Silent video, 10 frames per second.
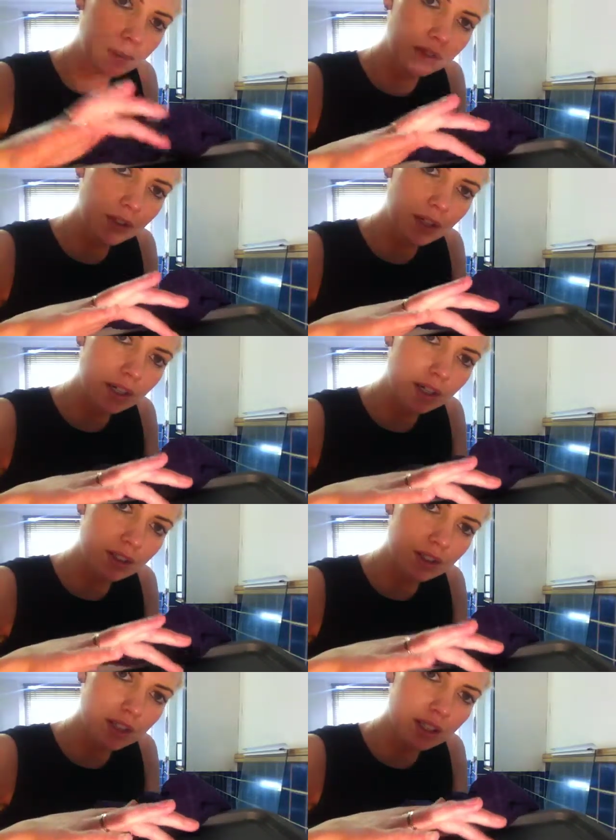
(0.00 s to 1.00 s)
but if you kind of
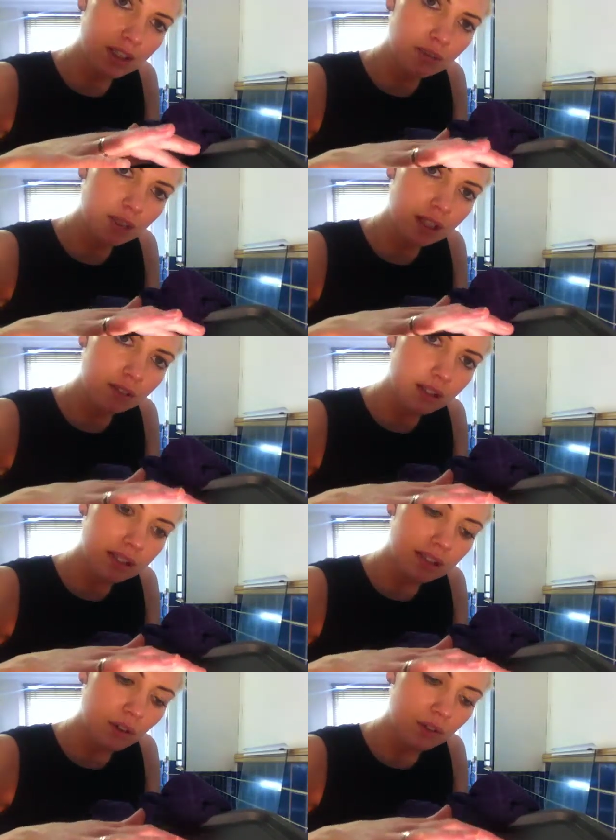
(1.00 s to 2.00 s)
touch it, it's really, really
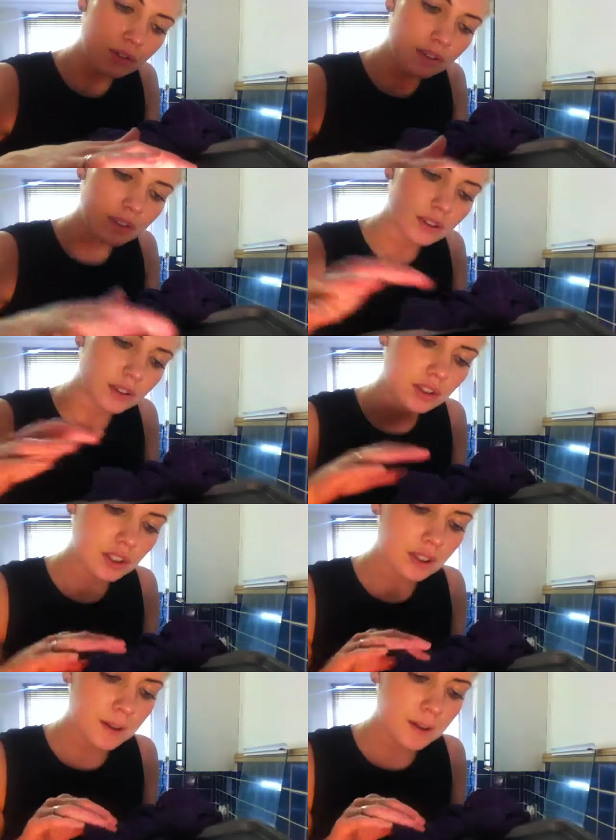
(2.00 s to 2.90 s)
soft to touch.